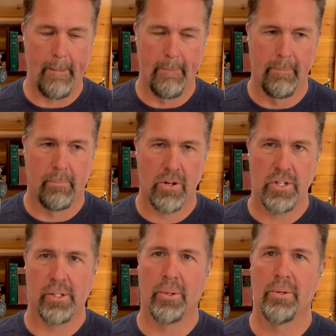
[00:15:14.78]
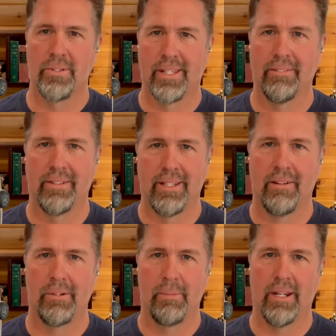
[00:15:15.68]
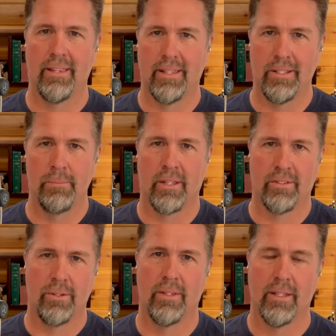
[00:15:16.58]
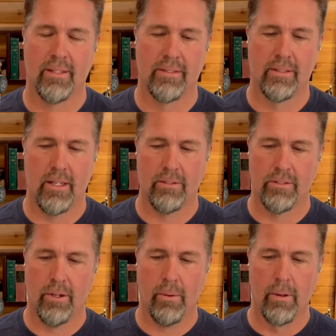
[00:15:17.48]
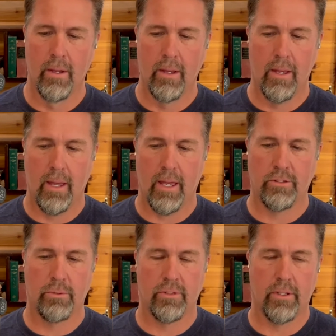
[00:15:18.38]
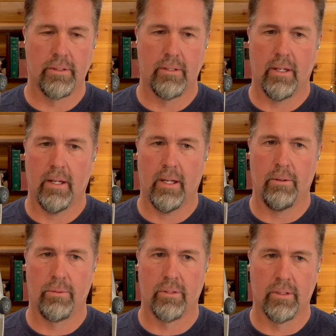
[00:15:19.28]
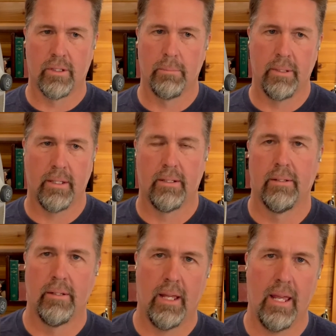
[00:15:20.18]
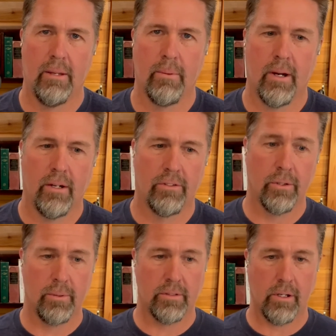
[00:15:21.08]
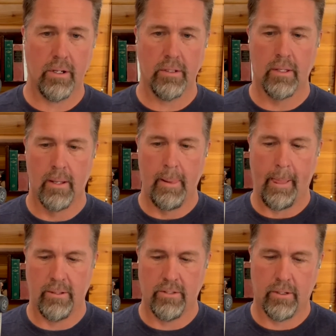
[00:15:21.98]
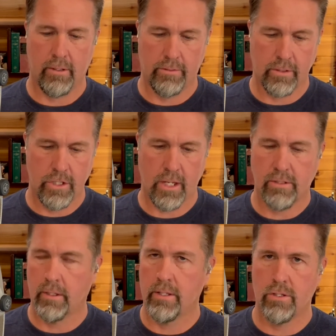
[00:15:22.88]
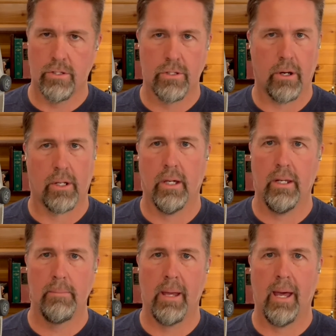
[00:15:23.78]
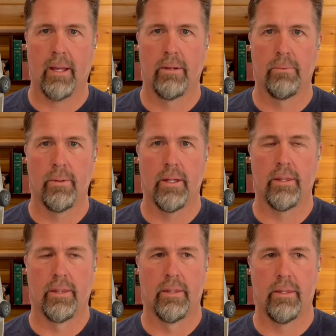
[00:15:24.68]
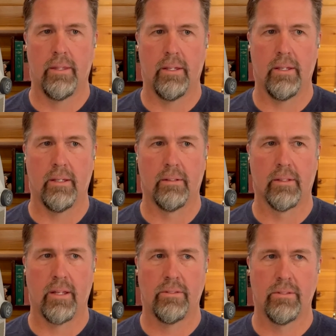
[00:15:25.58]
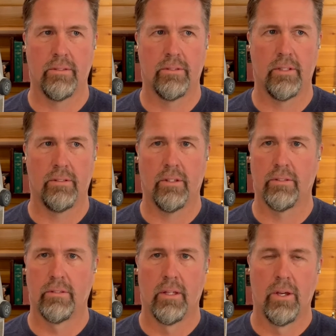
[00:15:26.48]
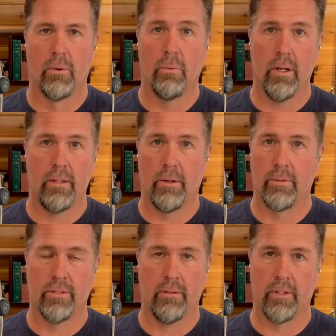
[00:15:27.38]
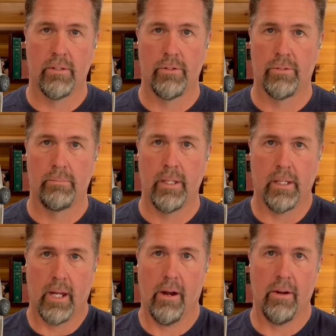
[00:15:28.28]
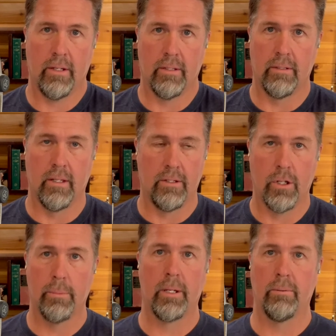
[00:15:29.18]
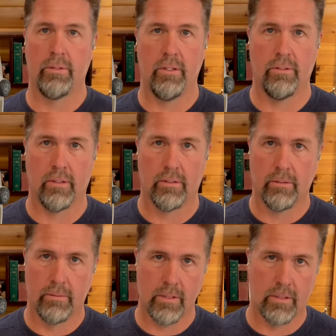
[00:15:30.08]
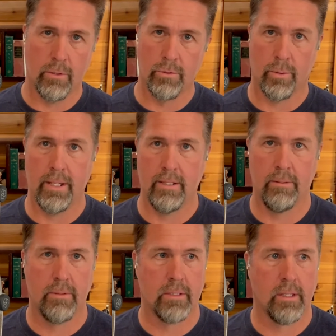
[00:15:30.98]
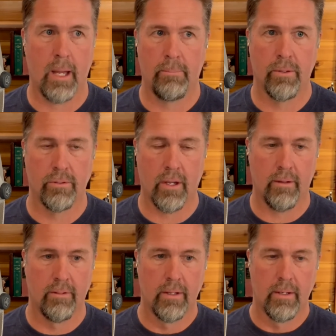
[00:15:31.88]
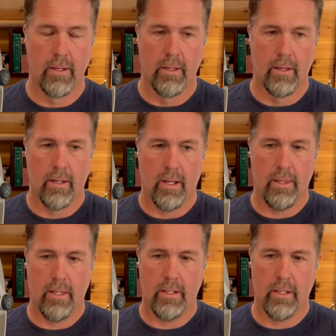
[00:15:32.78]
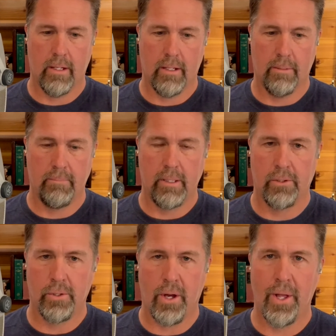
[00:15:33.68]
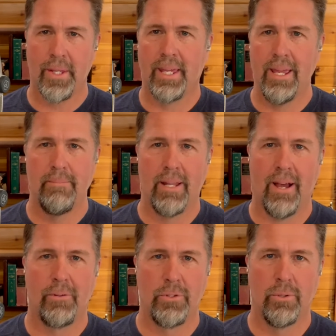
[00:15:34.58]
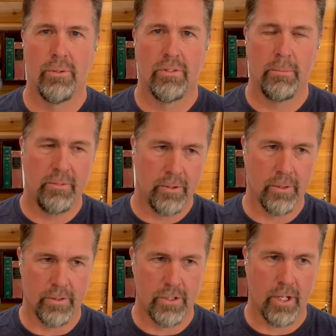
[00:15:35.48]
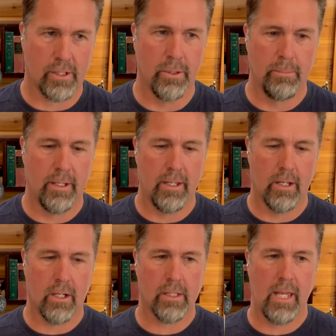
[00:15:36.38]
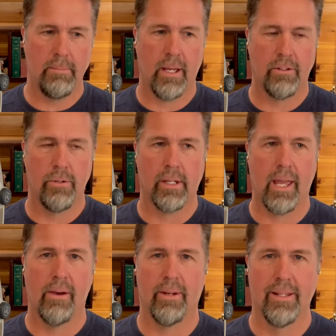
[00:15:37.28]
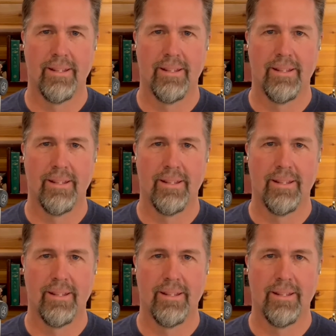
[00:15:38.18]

marching orders given to everybody that you must do this, and so as a result, it was a little bit haywire. So we started. Suggested let's just start cutting back with the licenses that just there were several that are just being carried and nobody was using. So just those are easy. We just lopped those off. And then, it all came down to, and some of you will chuckle, but it all came down to accounting.